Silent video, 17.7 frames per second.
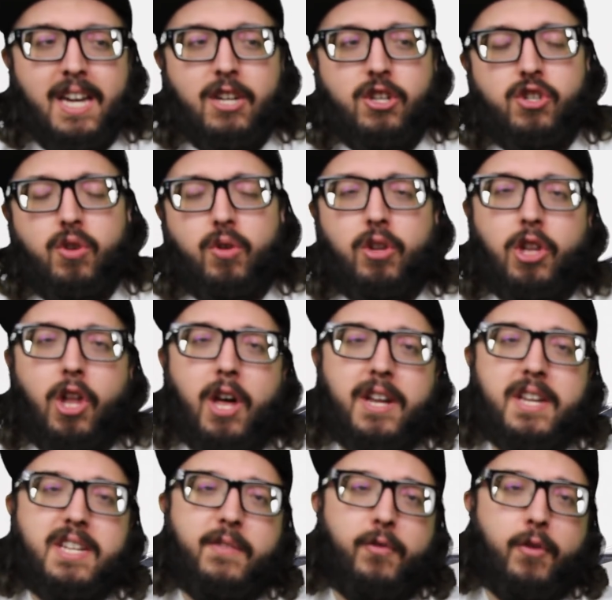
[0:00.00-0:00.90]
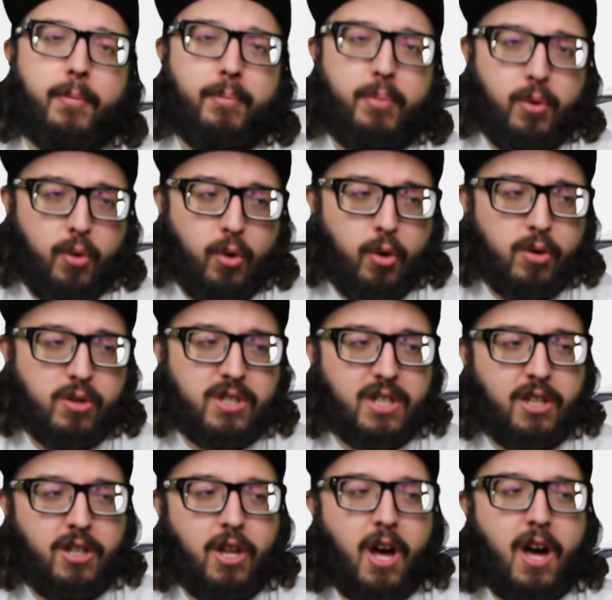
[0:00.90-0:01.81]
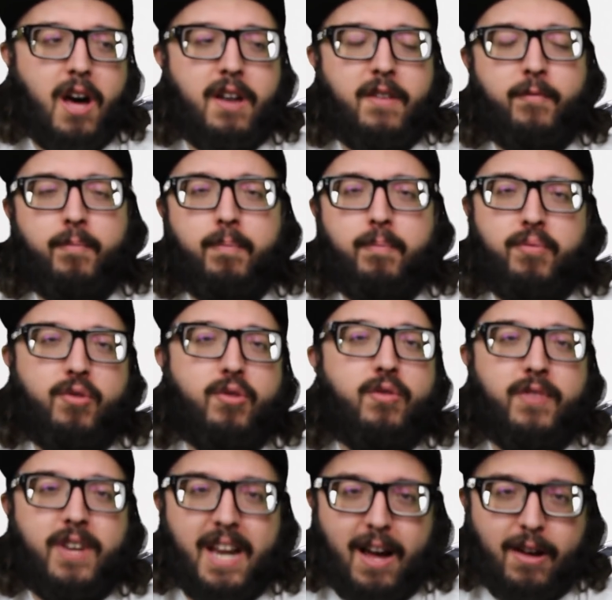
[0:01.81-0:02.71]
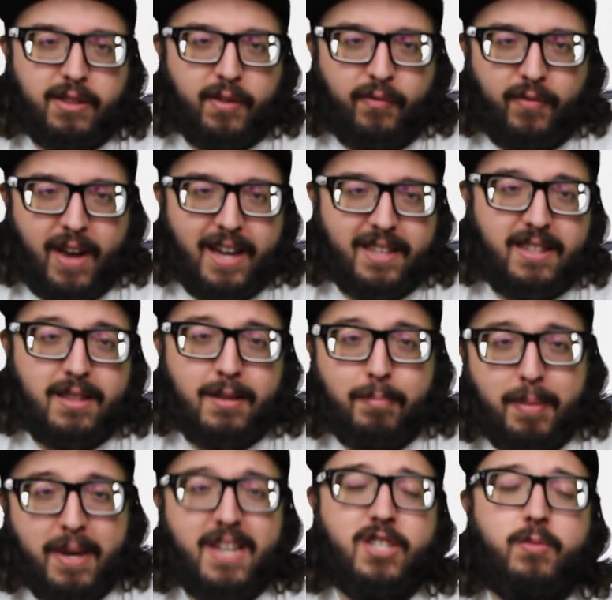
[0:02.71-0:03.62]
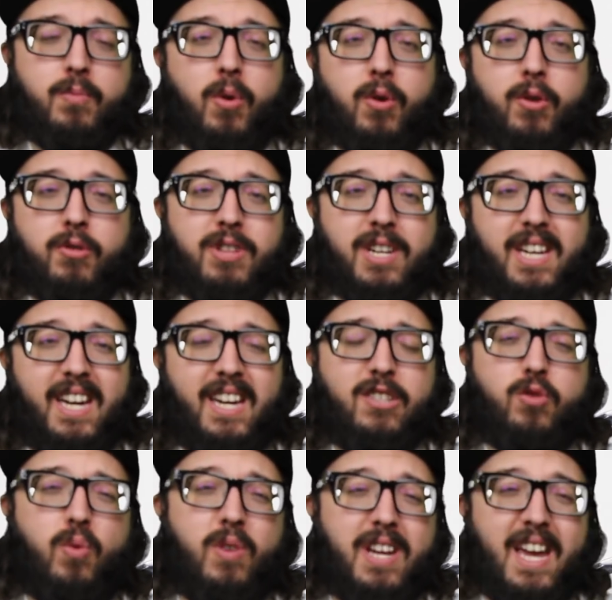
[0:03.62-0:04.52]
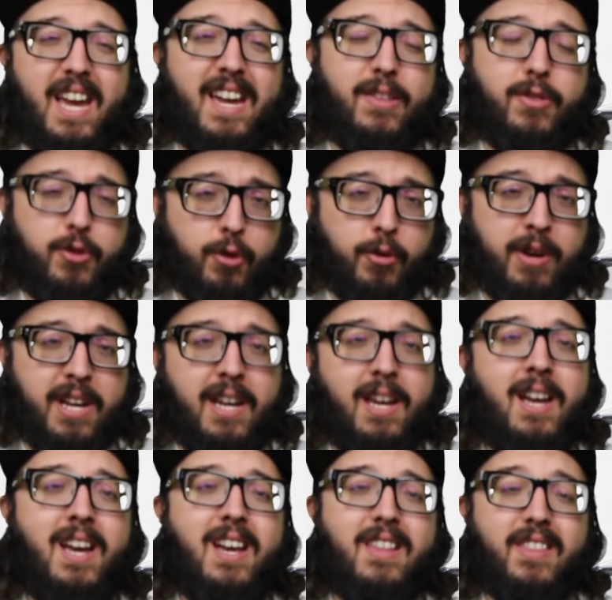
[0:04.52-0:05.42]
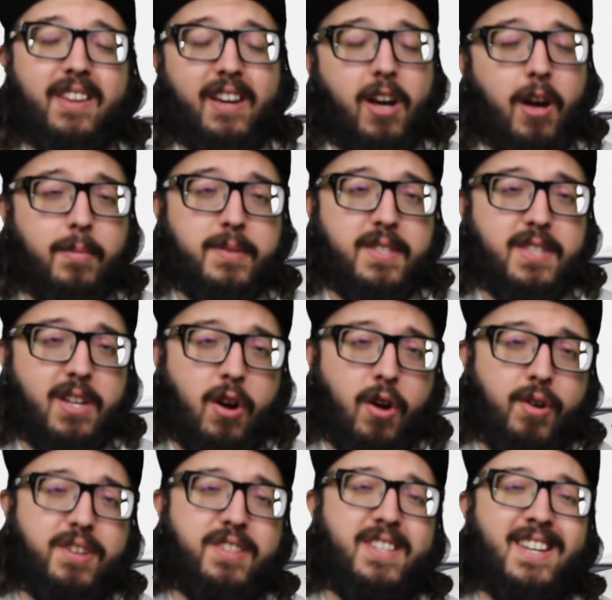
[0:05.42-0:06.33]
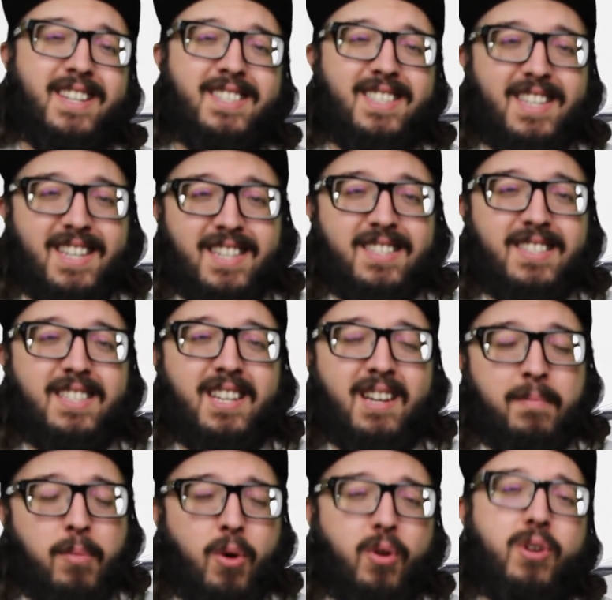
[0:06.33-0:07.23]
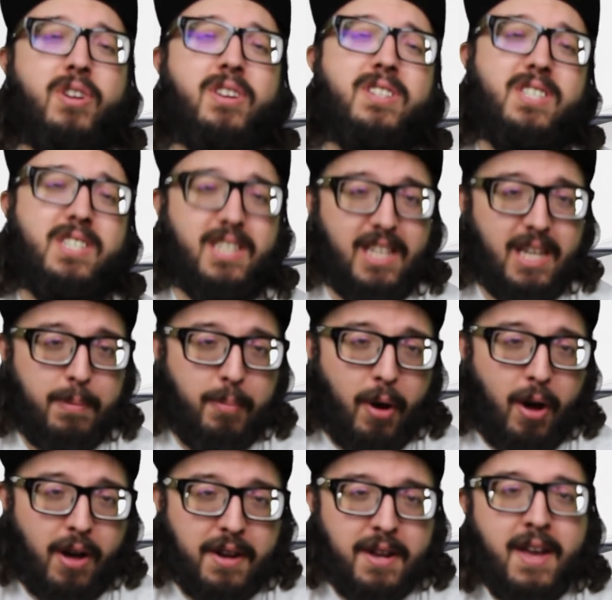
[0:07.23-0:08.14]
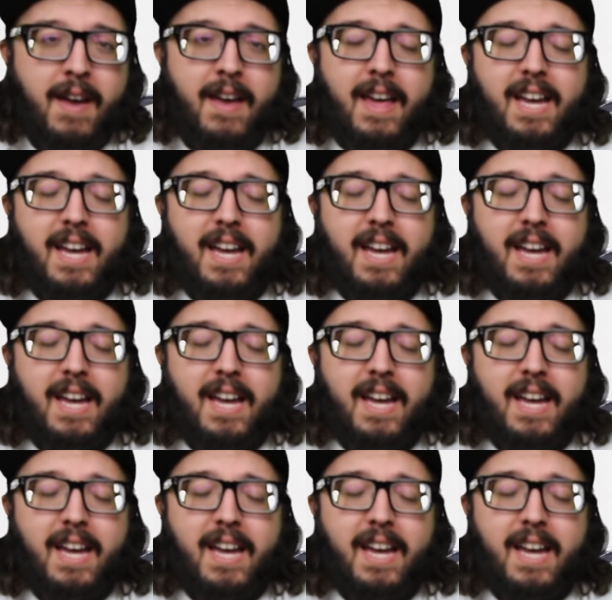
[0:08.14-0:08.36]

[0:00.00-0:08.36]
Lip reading: He showed a lot of different pulls and a lot of proving out the fact that the base motor, the K20A3, that comes in the RSX isn't a motor to sleep on.